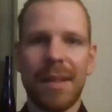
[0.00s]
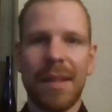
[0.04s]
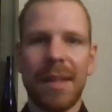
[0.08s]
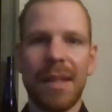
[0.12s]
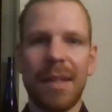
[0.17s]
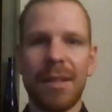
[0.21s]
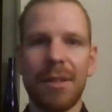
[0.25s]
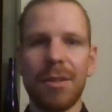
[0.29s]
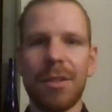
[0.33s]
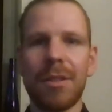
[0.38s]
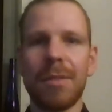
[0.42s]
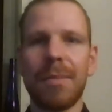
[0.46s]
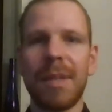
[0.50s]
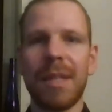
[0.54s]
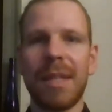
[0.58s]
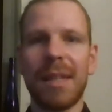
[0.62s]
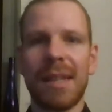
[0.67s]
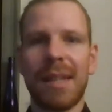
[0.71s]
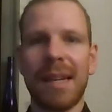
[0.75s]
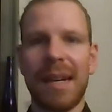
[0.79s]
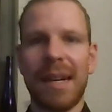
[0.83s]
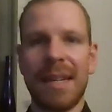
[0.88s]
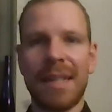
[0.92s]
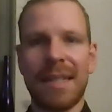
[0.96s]
it used to be the
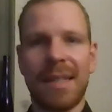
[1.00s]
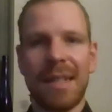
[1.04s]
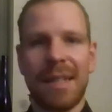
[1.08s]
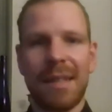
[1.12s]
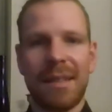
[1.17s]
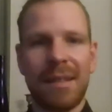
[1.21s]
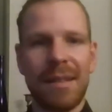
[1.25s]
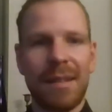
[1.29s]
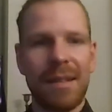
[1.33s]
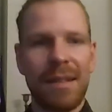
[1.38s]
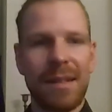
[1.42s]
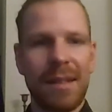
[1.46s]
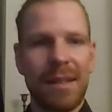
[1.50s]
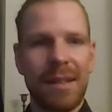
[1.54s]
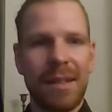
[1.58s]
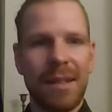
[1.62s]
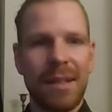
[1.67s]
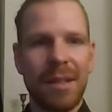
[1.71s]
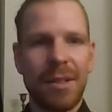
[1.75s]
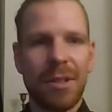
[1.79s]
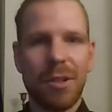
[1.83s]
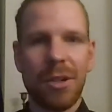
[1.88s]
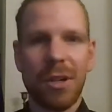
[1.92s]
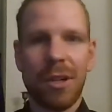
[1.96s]
case that
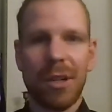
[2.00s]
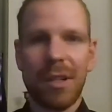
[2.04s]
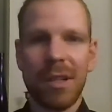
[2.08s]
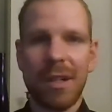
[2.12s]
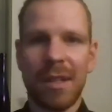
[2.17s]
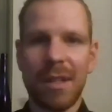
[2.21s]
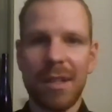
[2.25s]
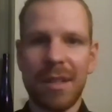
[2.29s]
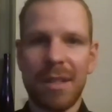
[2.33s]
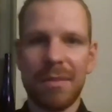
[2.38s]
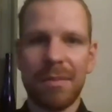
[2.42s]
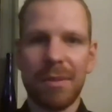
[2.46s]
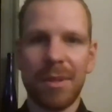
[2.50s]
journals